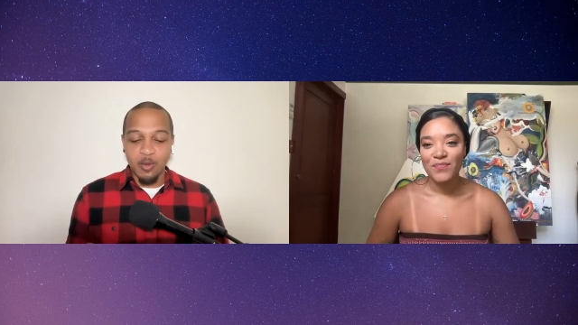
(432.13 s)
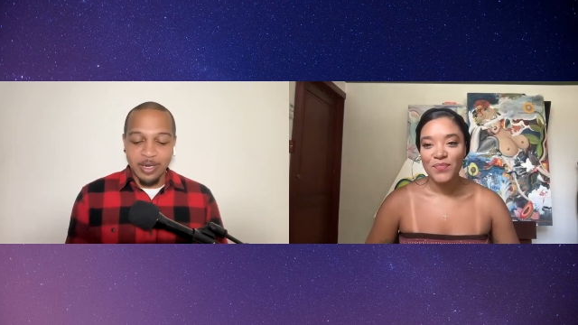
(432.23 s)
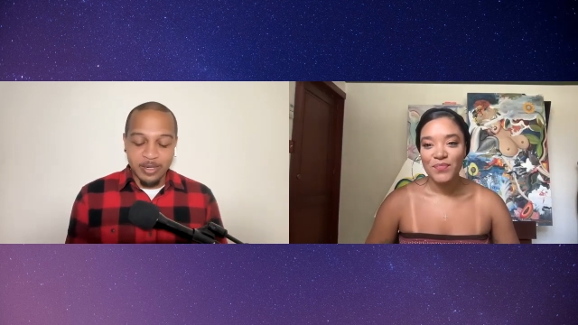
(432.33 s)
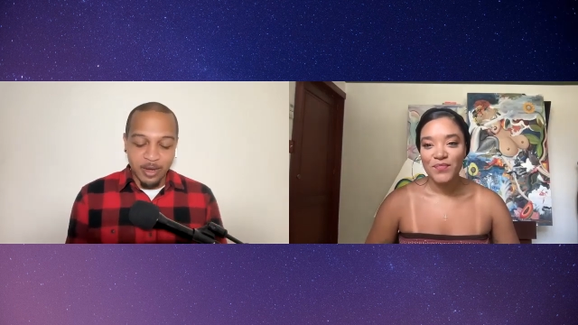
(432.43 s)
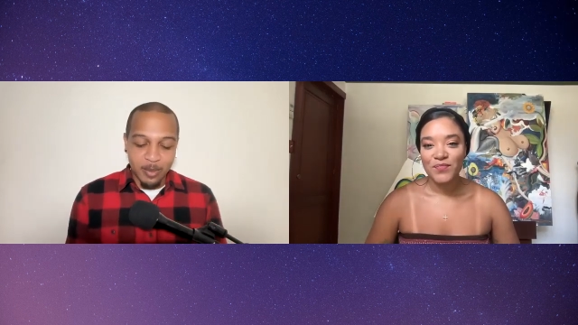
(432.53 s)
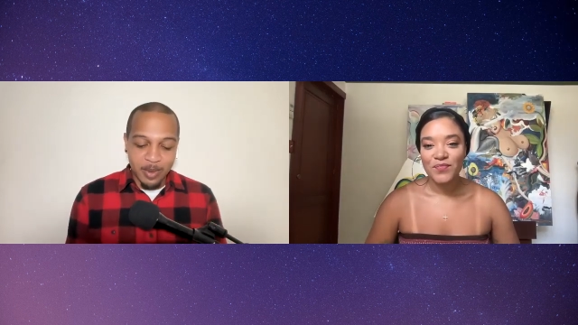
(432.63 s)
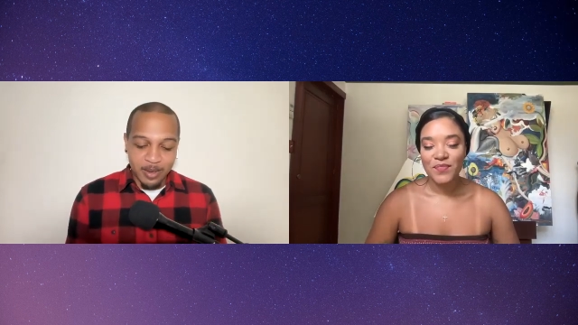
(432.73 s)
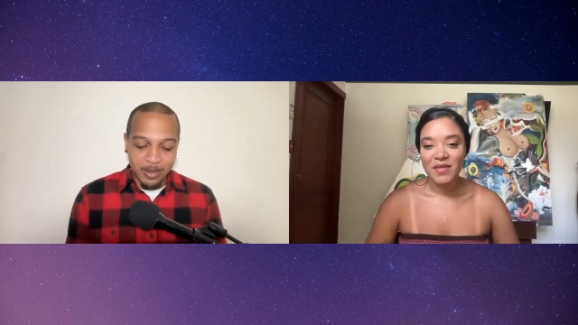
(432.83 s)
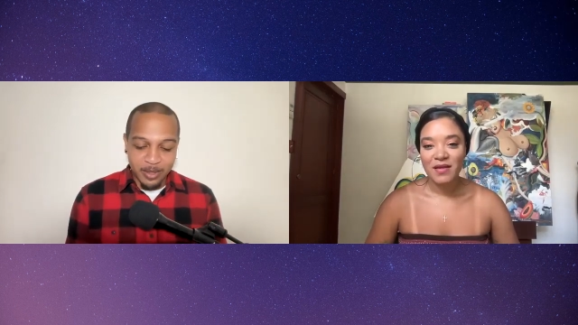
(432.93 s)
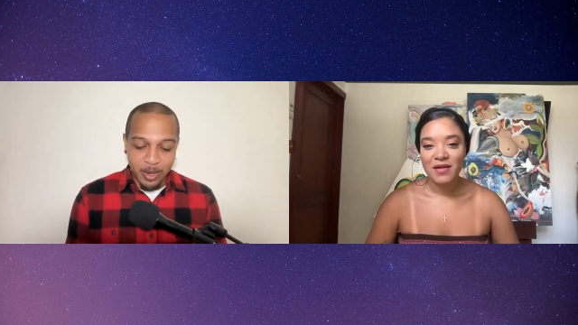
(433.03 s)
Speaker 1: I want to talk
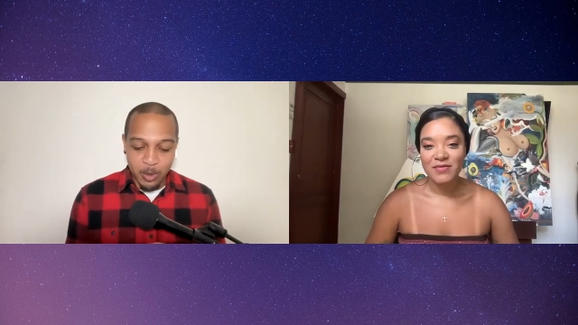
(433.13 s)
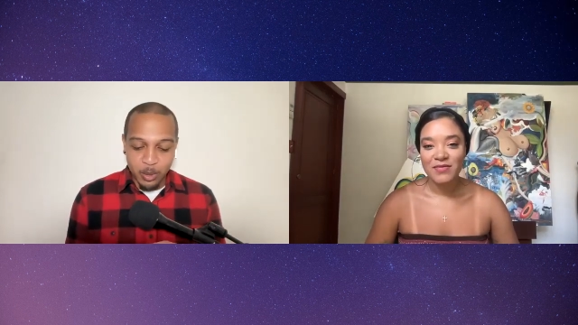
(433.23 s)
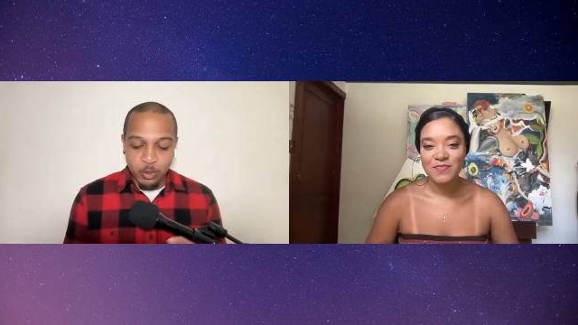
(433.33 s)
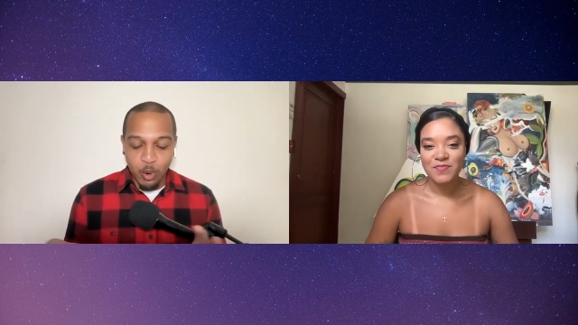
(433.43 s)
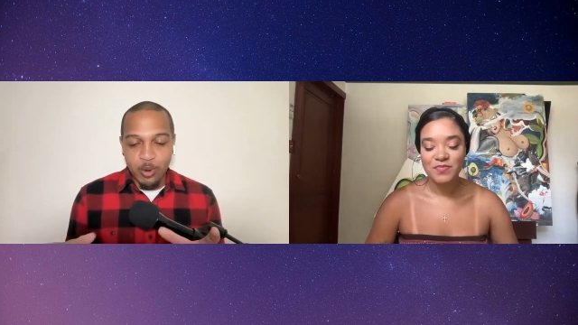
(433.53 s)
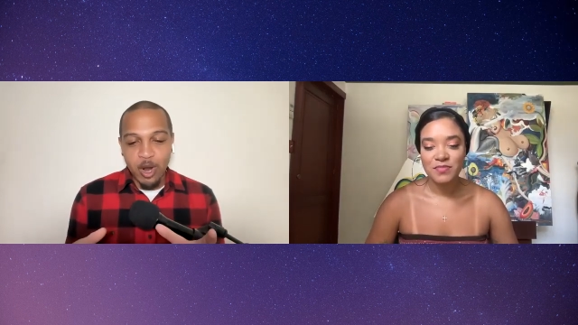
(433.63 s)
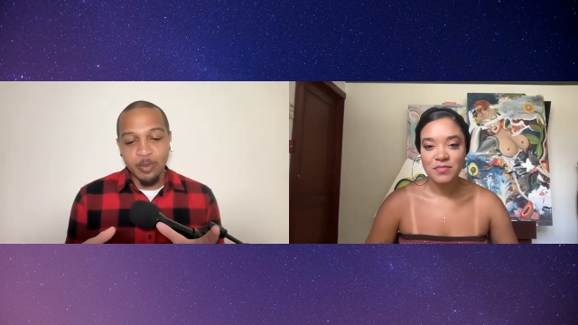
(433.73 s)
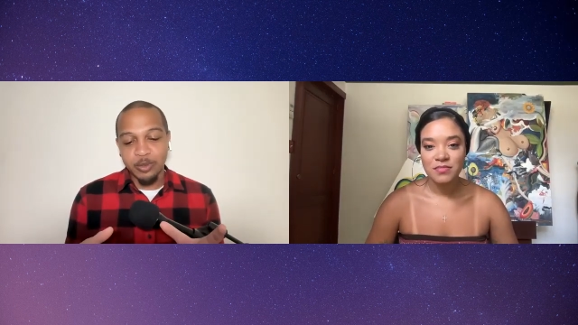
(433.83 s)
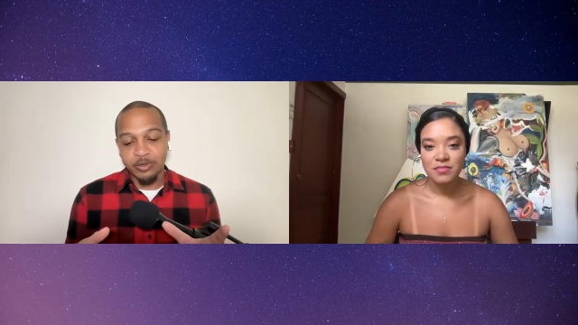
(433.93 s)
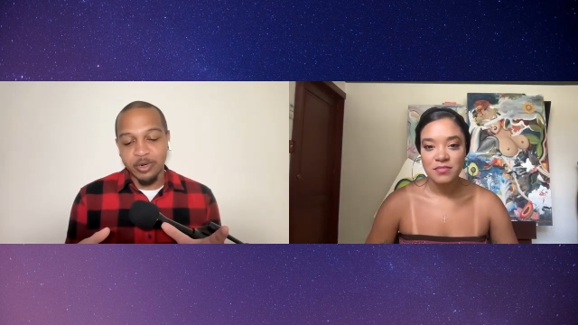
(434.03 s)
about you know growing
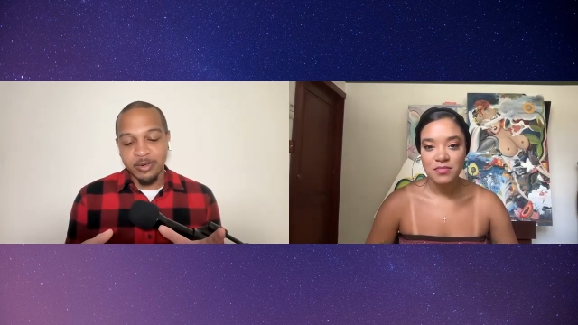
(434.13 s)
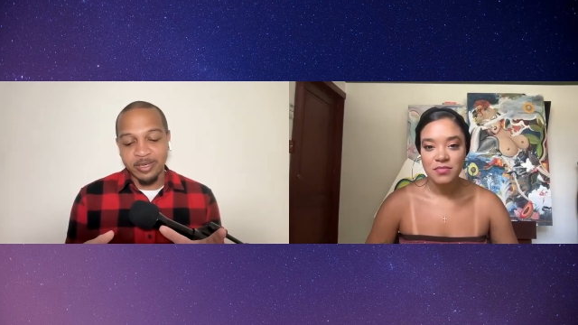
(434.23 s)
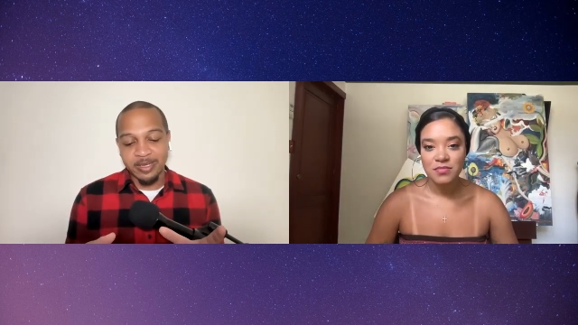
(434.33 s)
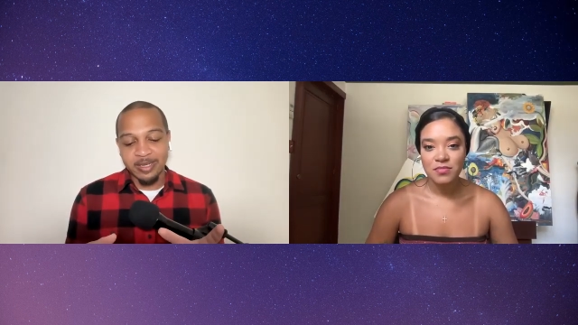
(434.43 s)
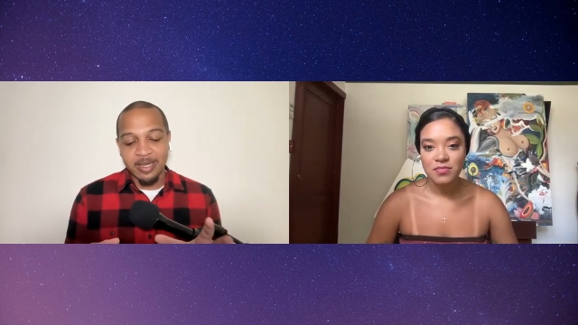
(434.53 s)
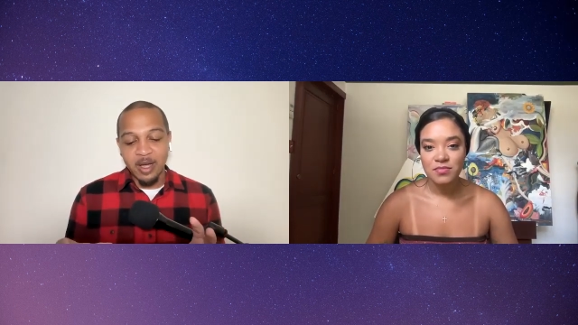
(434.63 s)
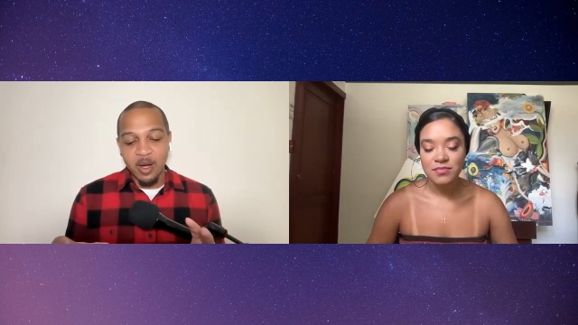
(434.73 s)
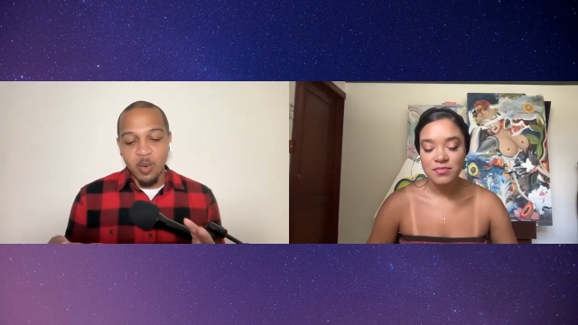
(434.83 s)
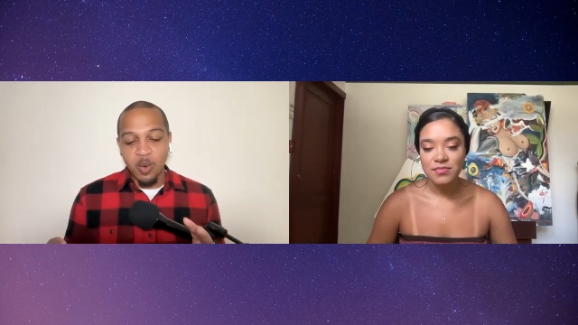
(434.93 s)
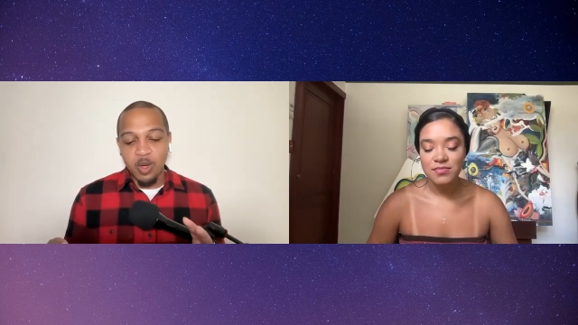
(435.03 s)
up in New Jersey.
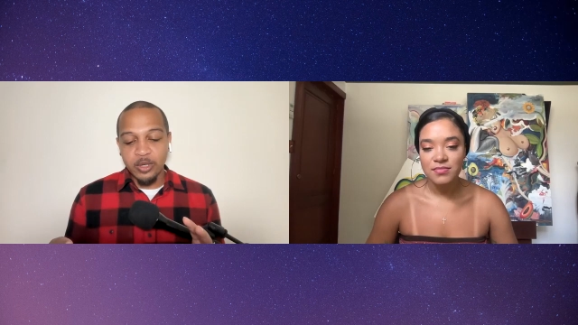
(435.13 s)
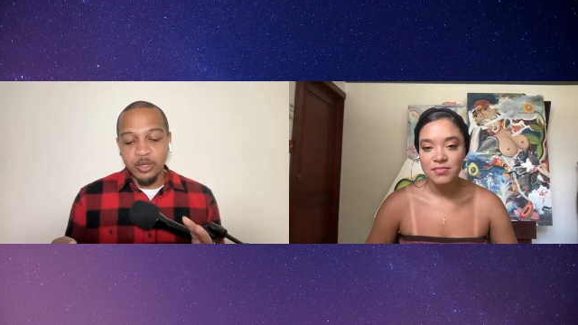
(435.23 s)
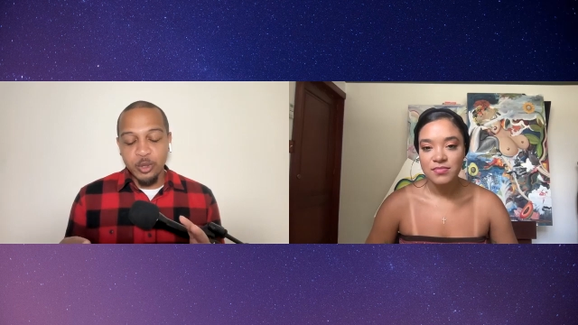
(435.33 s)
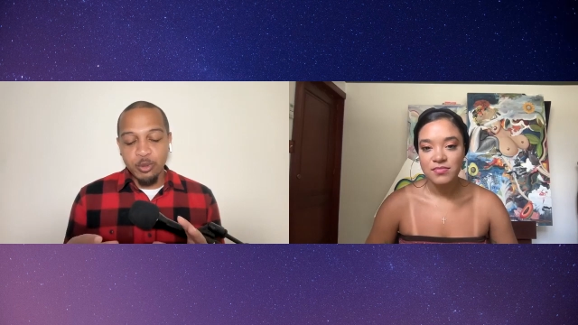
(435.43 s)
Do you